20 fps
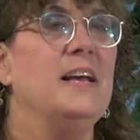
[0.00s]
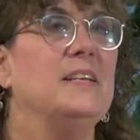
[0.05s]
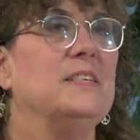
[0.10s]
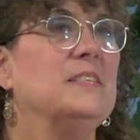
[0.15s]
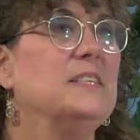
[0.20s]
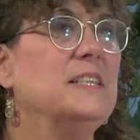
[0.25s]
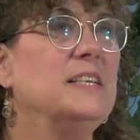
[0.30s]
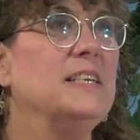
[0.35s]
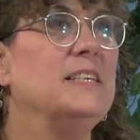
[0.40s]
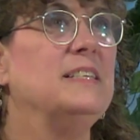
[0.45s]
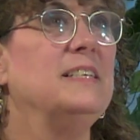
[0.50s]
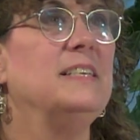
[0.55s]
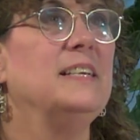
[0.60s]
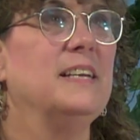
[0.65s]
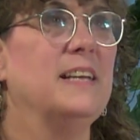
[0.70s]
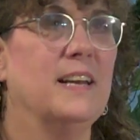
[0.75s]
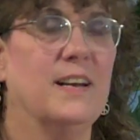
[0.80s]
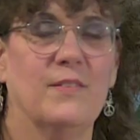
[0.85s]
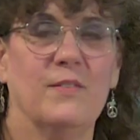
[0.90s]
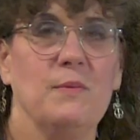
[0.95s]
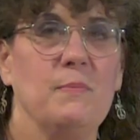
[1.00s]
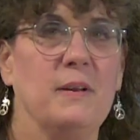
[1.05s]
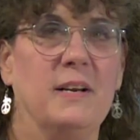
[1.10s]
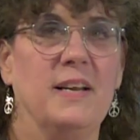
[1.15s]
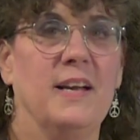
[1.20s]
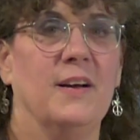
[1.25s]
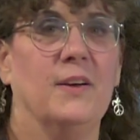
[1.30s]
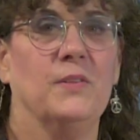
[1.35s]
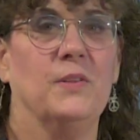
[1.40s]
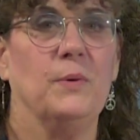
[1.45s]
So then you get
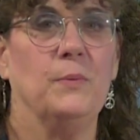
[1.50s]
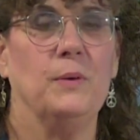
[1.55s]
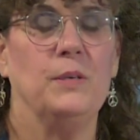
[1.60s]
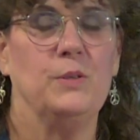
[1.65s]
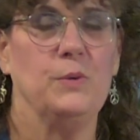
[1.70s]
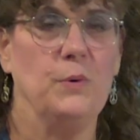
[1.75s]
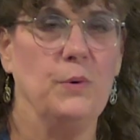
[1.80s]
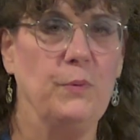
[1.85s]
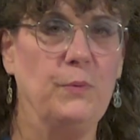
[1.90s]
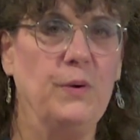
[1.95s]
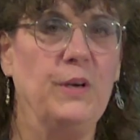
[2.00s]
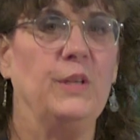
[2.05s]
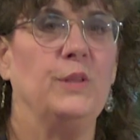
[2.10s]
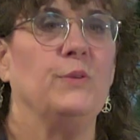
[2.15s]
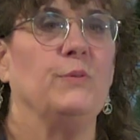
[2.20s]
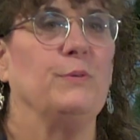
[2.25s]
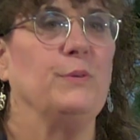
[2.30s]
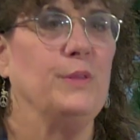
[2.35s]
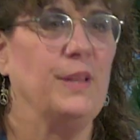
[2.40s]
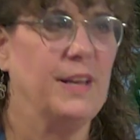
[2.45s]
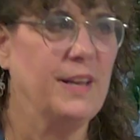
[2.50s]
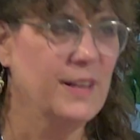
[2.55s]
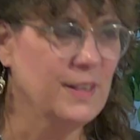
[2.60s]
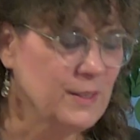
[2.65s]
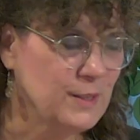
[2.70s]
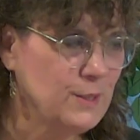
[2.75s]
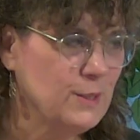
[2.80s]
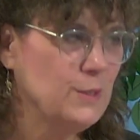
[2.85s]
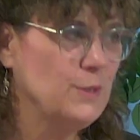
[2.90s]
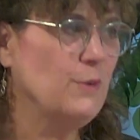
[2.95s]
everybody out there. We do a read through. They get
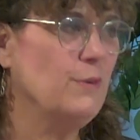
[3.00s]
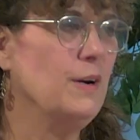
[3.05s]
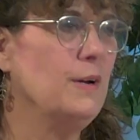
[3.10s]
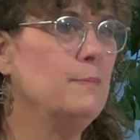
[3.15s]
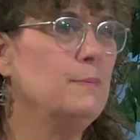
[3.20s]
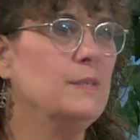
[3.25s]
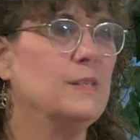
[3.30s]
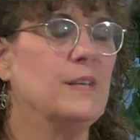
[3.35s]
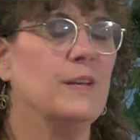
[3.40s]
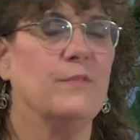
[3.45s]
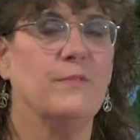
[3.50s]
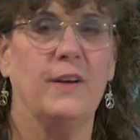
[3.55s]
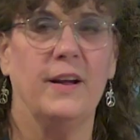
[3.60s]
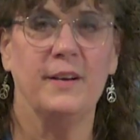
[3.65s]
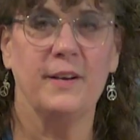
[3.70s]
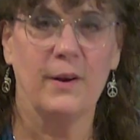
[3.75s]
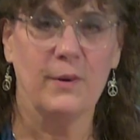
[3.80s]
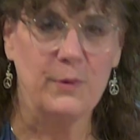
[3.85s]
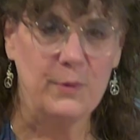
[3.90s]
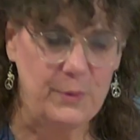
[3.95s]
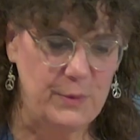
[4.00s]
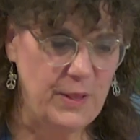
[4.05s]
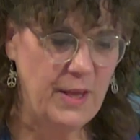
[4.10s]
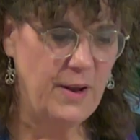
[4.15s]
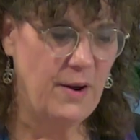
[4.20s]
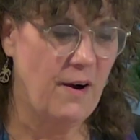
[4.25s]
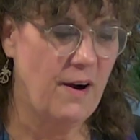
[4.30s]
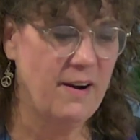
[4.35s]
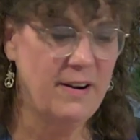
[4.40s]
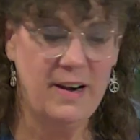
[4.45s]
their scripts. They find out who
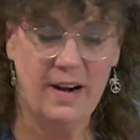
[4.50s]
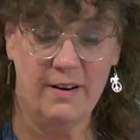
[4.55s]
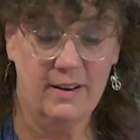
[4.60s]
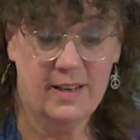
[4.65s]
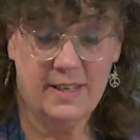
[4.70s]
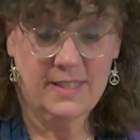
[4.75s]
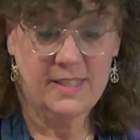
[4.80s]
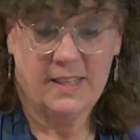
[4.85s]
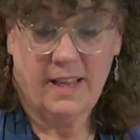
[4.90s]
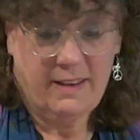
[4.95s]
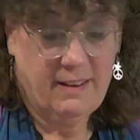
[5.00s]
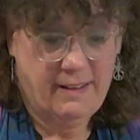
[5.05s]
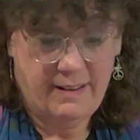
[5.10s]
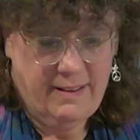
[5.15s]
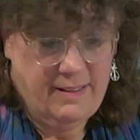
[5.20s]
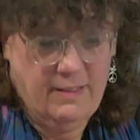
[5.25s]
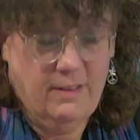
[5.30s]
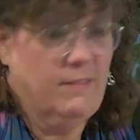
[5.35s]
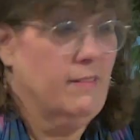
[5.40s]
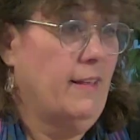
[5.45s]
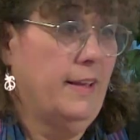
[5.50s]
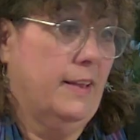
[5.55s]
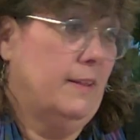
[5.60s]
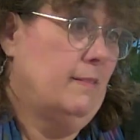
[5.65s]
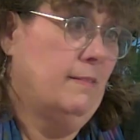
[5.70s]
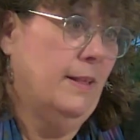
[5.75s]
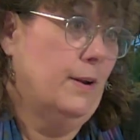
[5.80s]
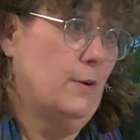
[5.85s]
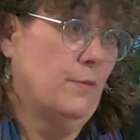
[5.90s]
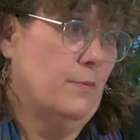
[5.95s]
they are. And it's like getting their
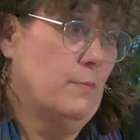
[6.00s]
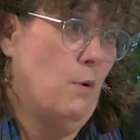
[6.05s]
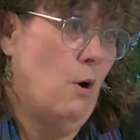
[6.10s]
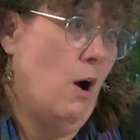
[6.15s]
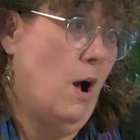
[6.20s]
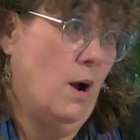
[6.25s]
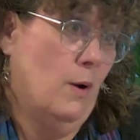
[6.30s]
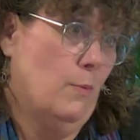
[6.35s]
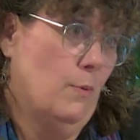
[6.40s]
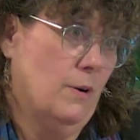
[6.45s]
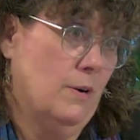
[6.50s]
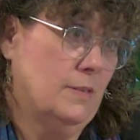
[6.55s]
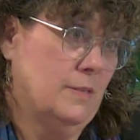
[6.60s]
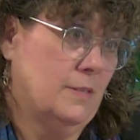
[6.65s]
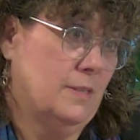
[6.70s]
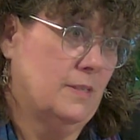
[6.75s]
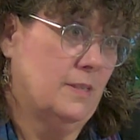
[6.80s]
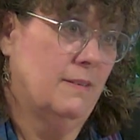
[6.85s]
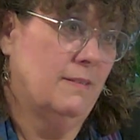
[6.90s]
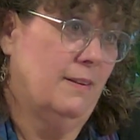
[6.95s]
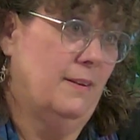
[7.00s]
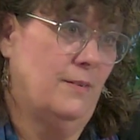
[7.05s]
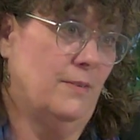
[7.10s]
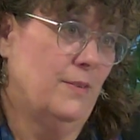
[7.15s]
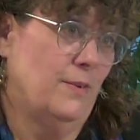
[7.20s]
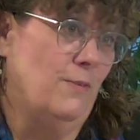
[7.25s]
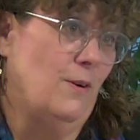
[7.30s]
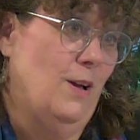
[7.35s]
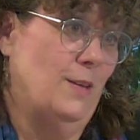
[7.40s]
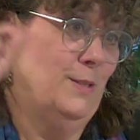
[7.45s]
letter from Hogwarts. You know,
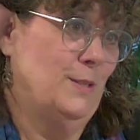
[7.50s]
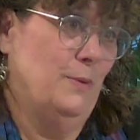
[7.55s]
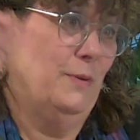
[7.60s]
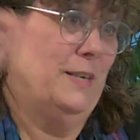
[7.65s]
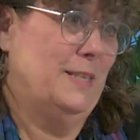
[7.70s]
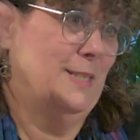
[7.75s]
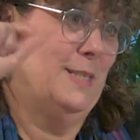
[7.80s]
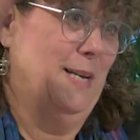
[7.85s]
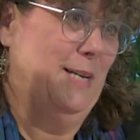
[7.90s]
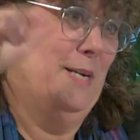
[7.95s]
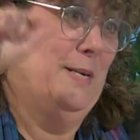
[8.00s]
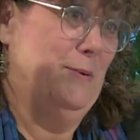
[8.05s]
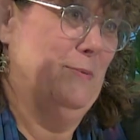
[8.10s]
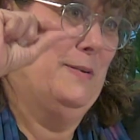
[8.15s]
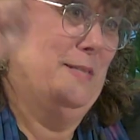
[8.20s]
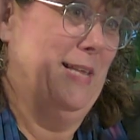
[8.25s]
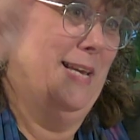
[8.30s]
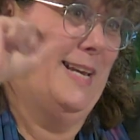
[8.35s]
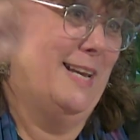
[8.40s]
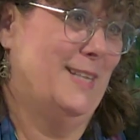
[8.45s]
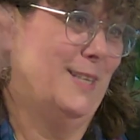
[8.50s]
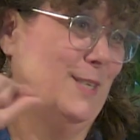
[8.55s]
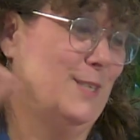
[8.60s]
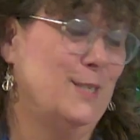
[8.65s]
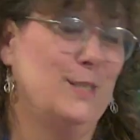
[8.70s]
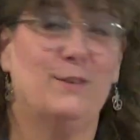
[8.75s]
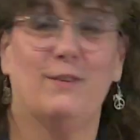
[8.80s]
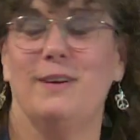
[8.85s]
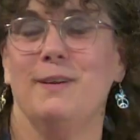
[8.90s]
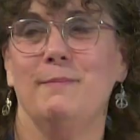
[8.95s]
they're all so excited when they get their
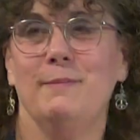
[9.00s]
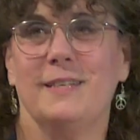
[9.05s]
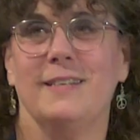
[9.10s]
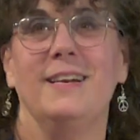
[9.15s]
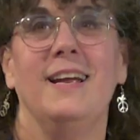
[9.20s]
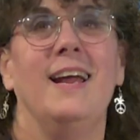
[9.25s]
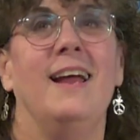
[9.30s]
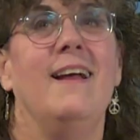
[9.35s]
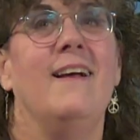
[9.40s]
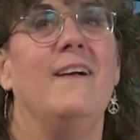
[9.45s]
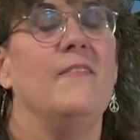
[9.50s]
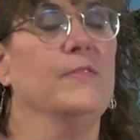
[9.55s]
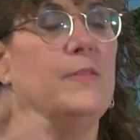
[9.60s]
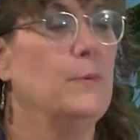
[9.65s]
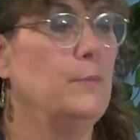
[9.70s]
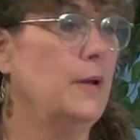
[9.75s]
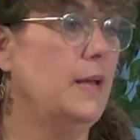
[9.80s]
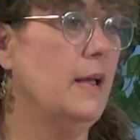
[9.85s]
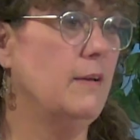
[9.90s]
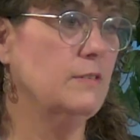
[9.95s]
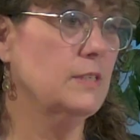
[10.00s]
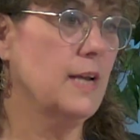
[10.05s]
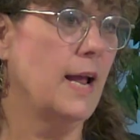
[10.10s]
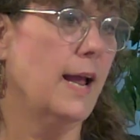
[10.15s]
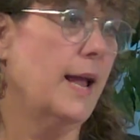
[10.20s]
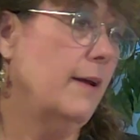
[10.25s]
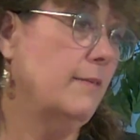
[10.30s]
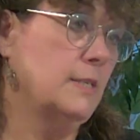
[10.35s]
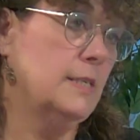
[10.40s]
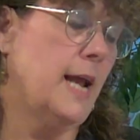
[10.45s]
scripts. And then we have to,
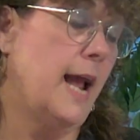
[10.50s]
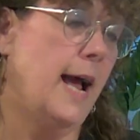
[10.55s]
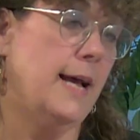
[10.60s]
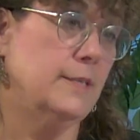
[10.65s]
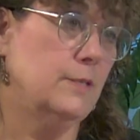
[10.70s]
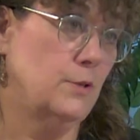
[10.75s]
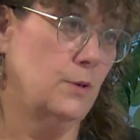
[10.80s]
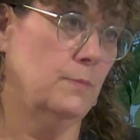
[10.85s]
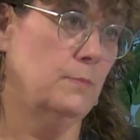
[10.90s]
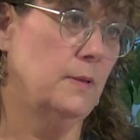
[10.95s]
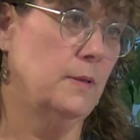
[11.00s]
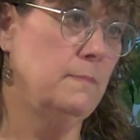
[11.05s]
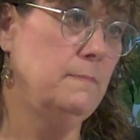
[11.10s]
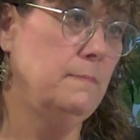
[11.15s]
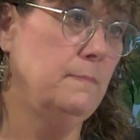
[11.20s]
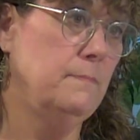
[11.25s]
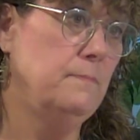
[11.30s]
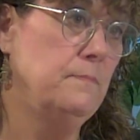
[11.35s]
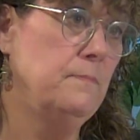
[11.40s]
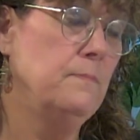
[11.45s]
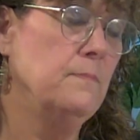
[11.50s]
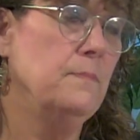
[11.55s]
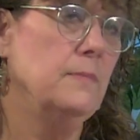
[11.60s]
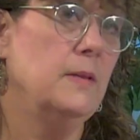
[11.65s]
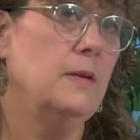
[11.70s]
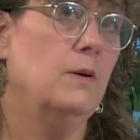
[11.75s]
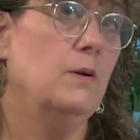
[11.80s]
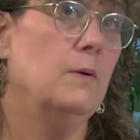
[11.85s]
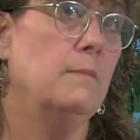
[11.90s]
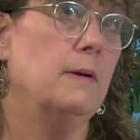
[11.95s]
I have to costume them.
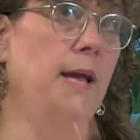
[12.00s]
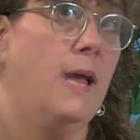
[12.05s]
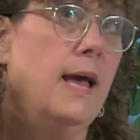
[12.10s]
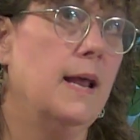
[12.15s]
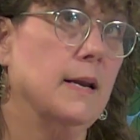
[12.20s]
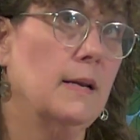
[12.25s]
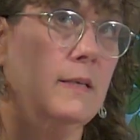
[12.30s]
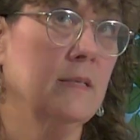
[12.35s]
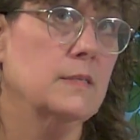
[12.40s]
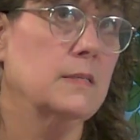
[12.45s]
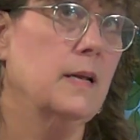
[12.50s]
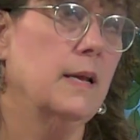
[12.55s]
You know, my attic is